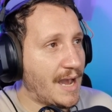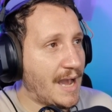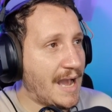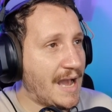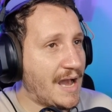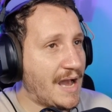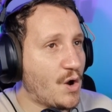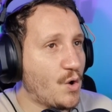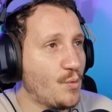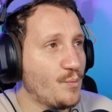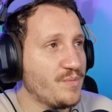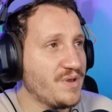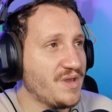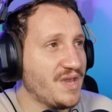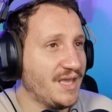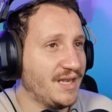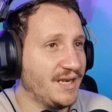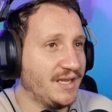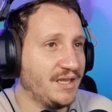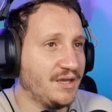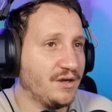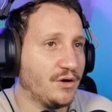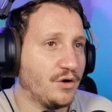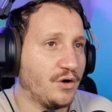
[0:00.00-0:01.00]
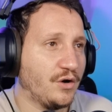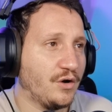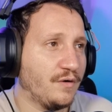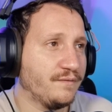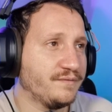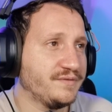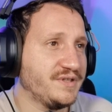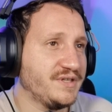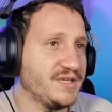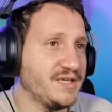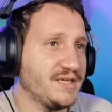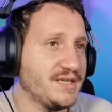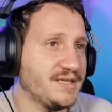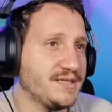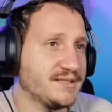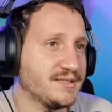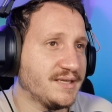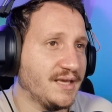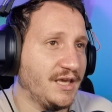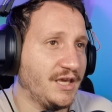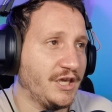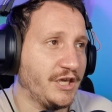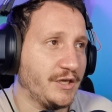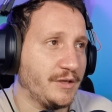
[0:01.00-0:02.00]
How many of these
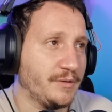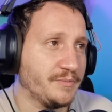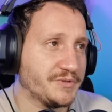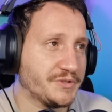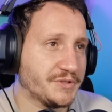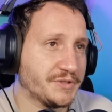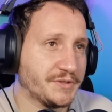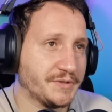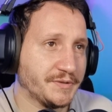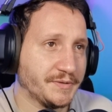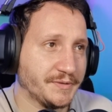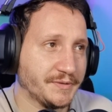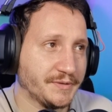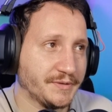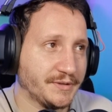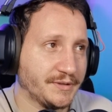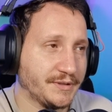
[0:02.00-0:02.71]
games